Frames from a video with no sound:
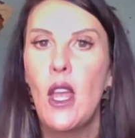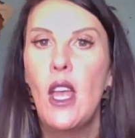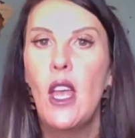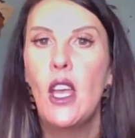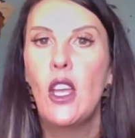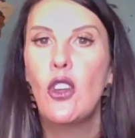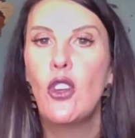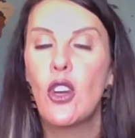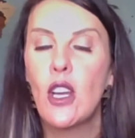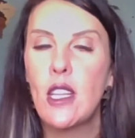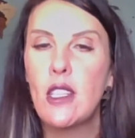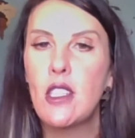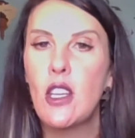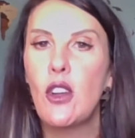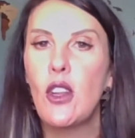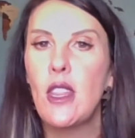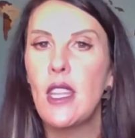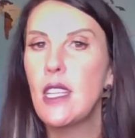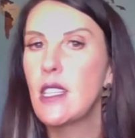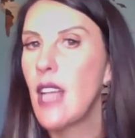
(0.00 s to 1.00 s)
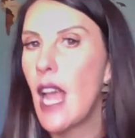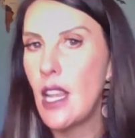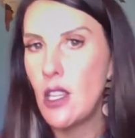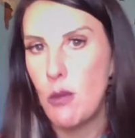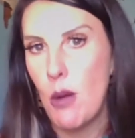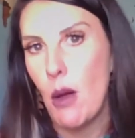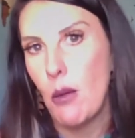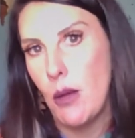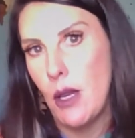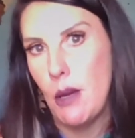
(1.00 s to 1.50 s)
you're considering these guys
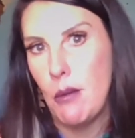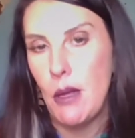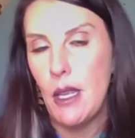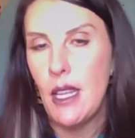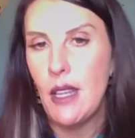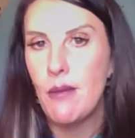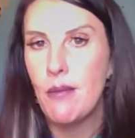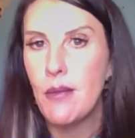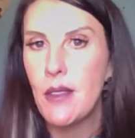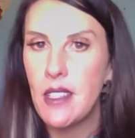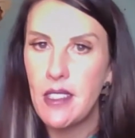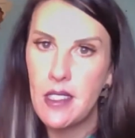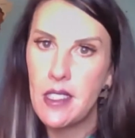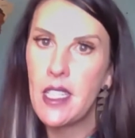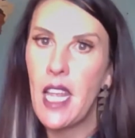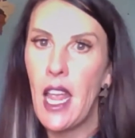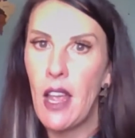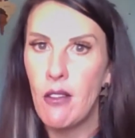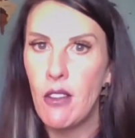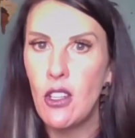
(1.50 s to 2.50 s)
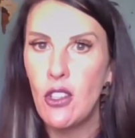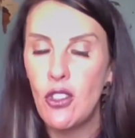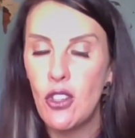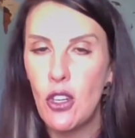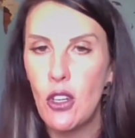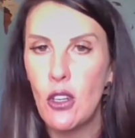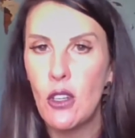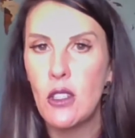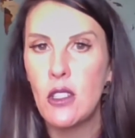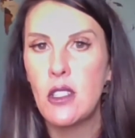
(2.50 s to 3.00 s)
probably to be
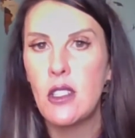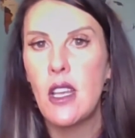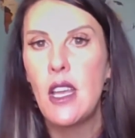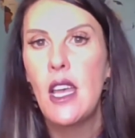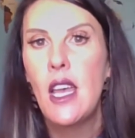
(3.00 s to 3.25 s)
scavengers,